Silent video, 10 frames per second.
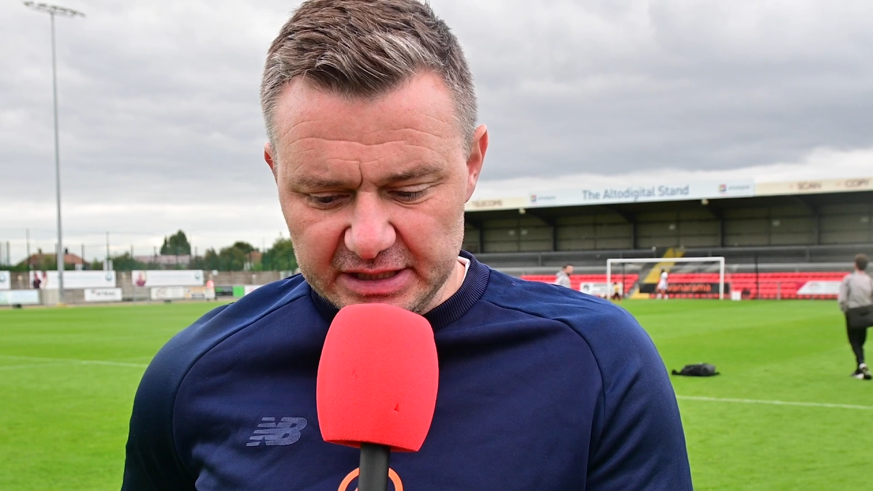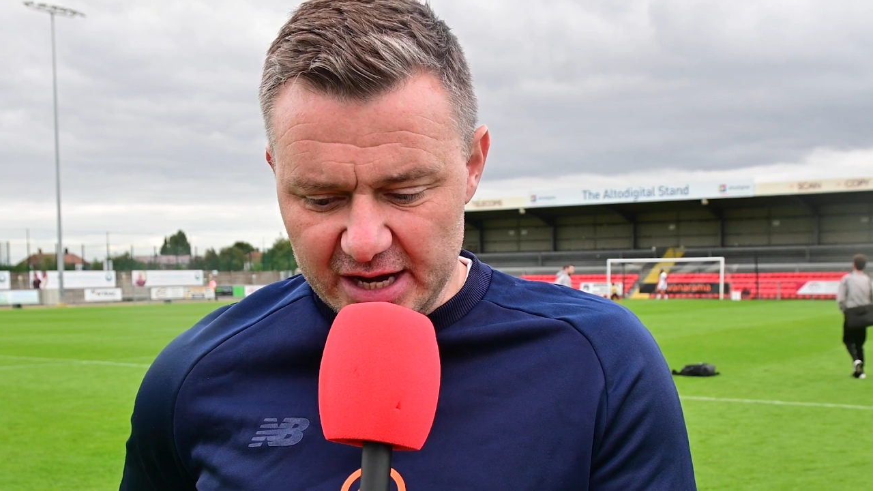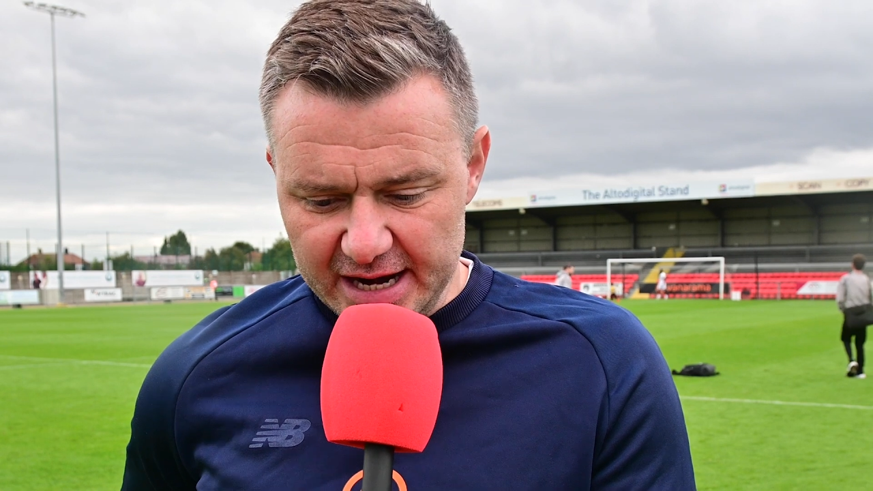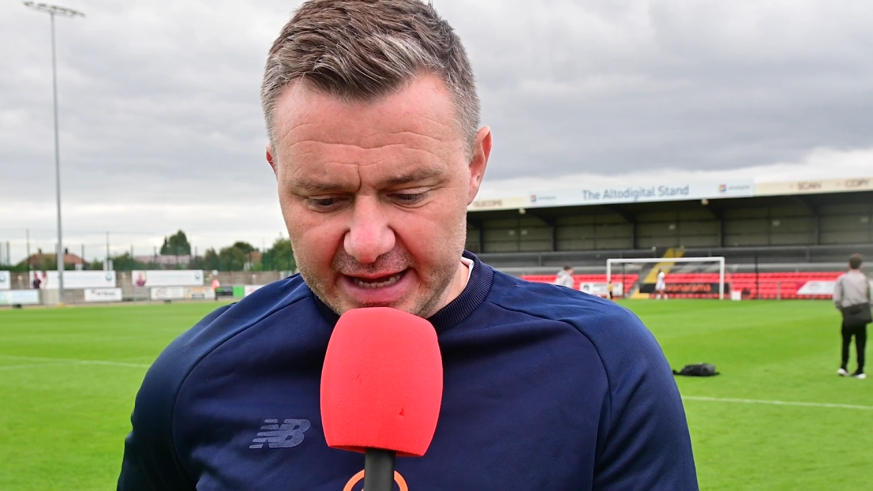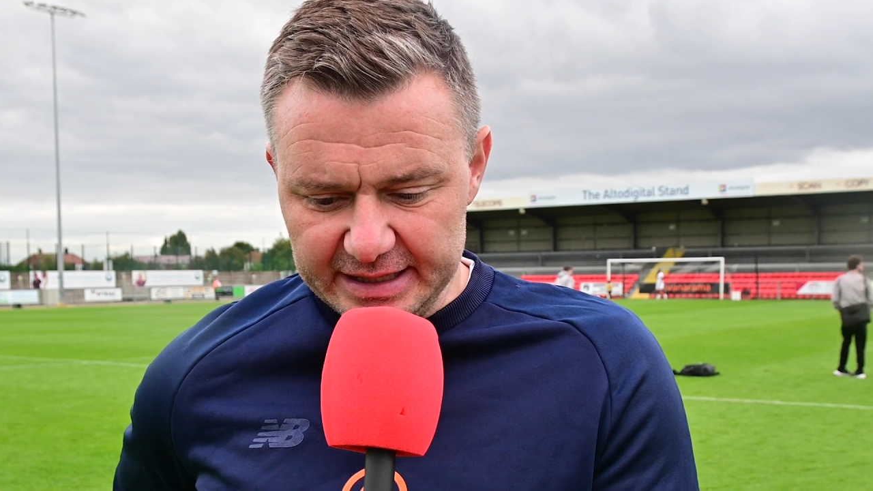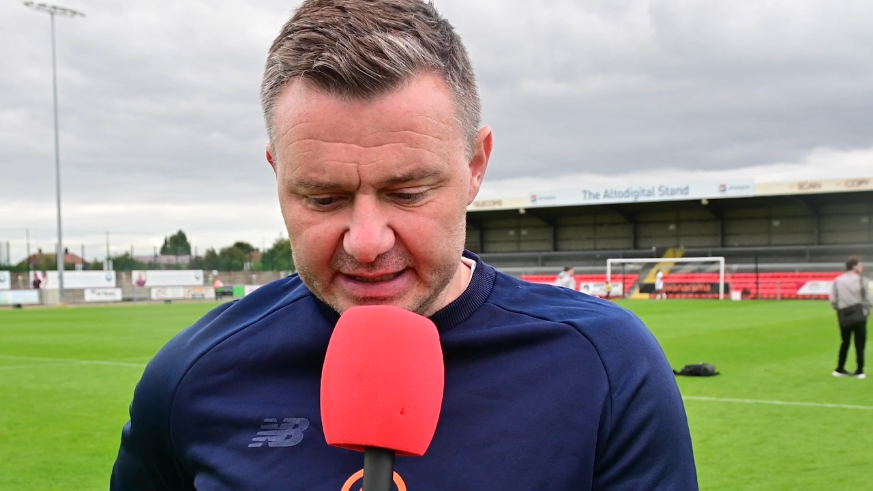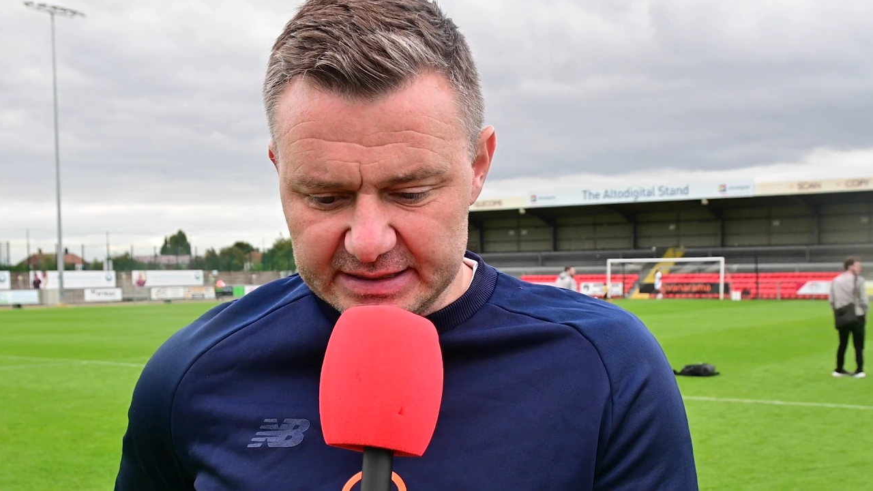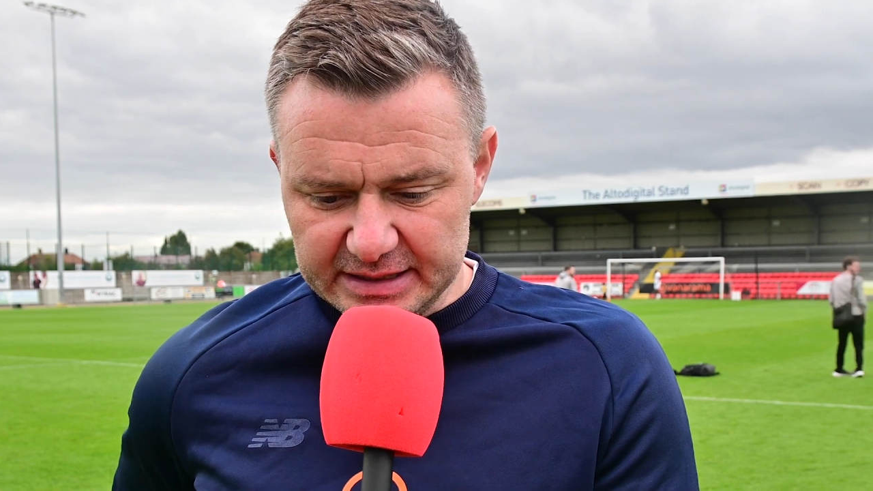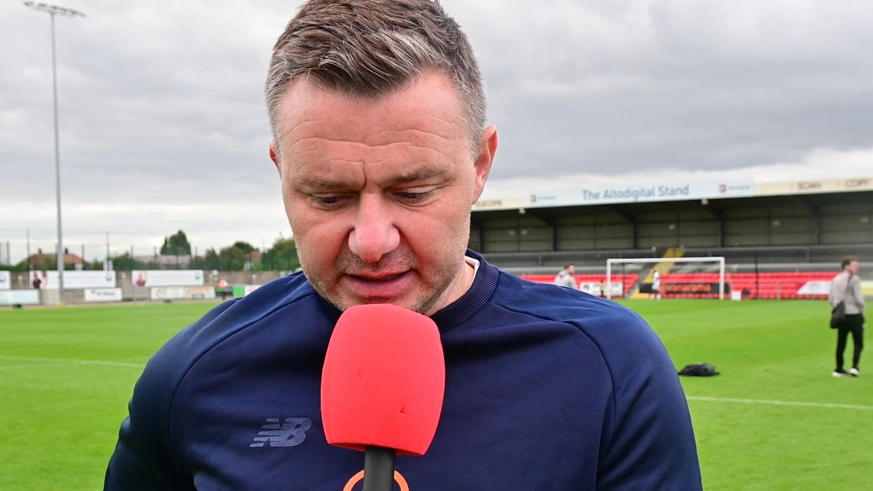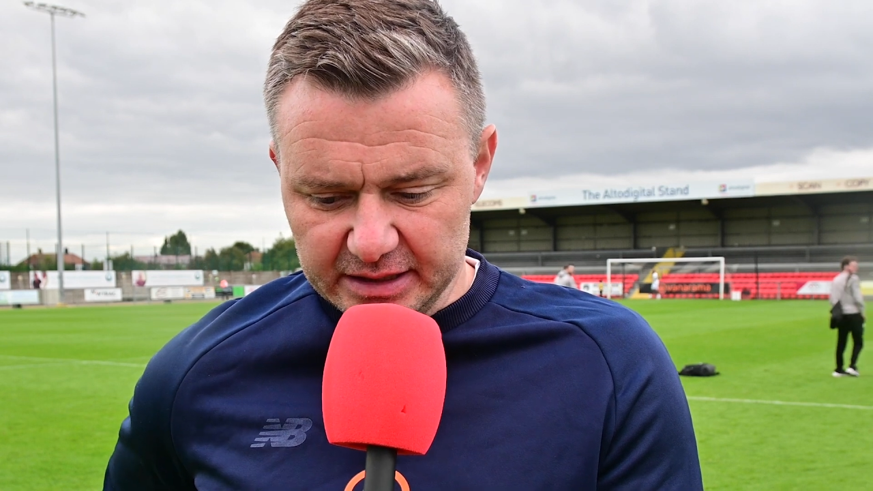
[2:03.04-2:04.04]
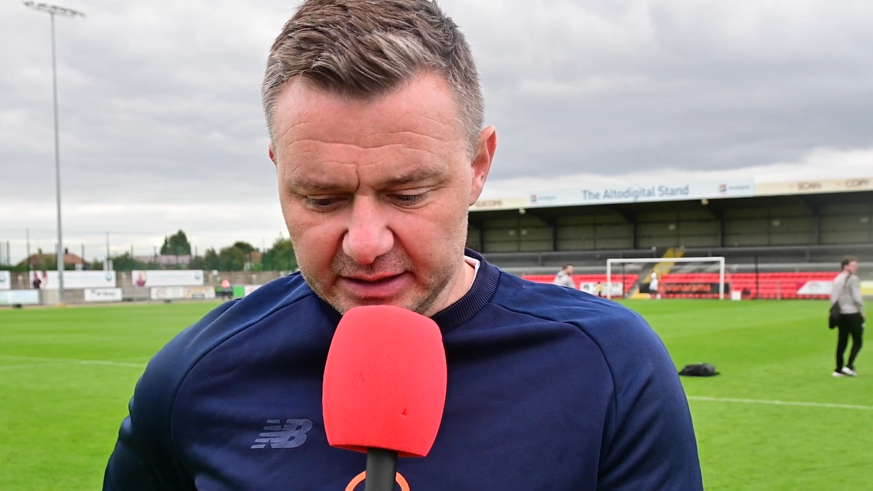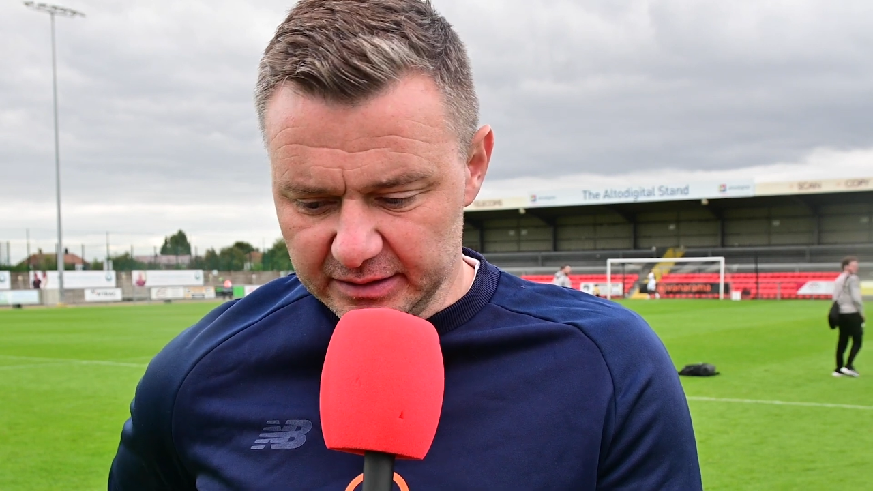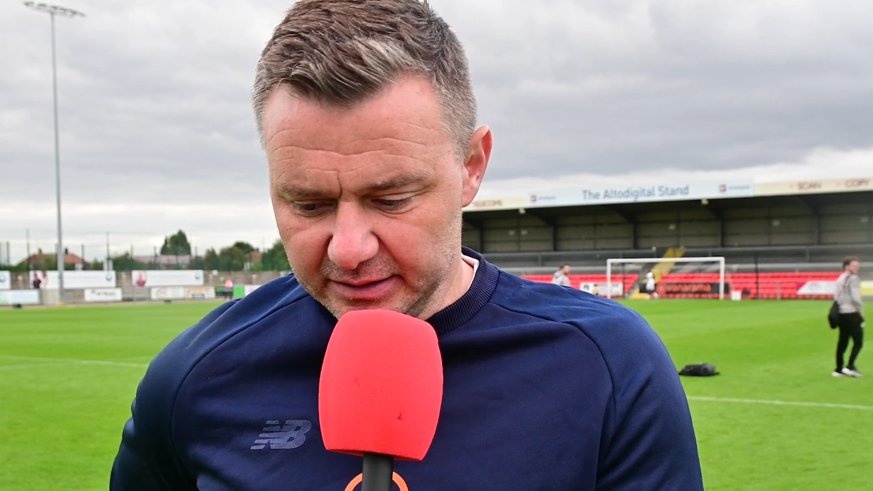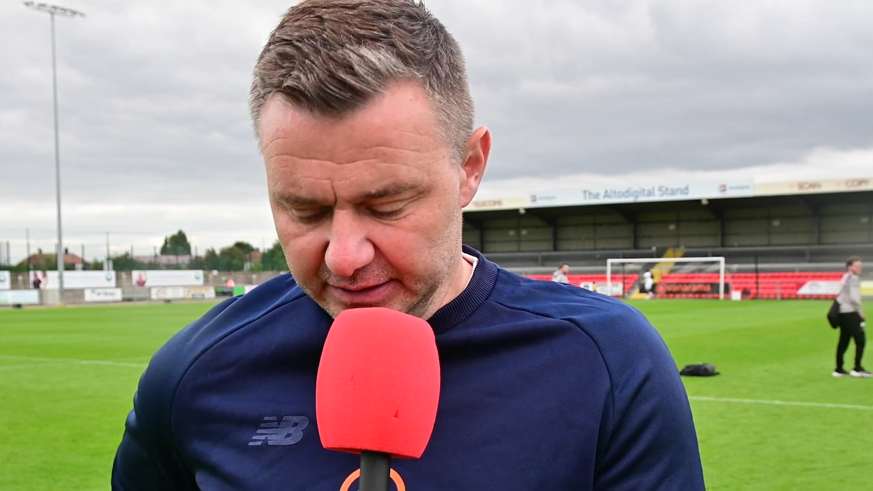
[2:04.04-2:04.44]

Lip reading: the line out. Yes, they're going to...